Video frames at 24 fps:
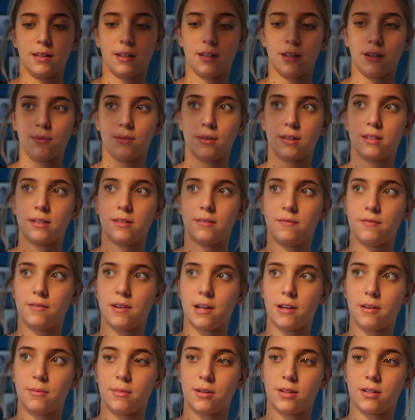Like, one's
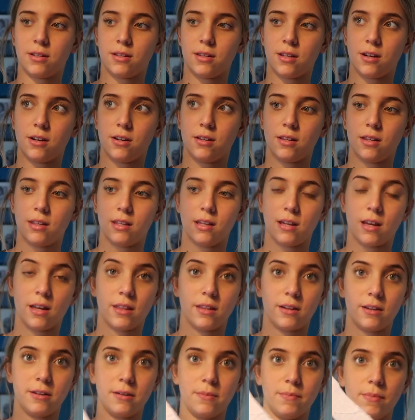very much thinner than the
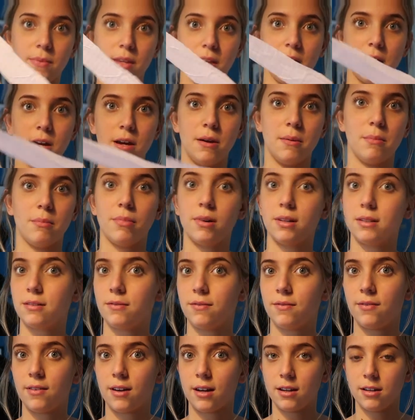other, but it's
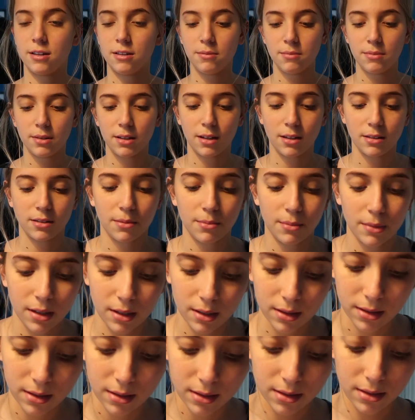fine because I'm
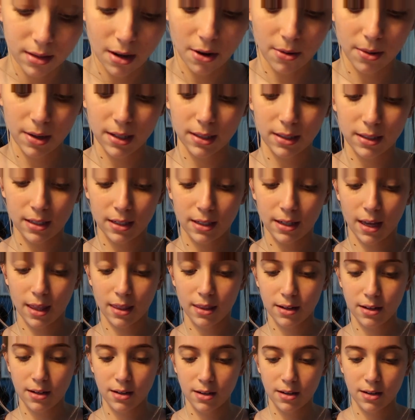gonna sew it
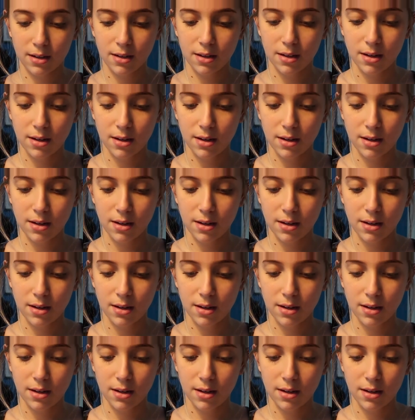together.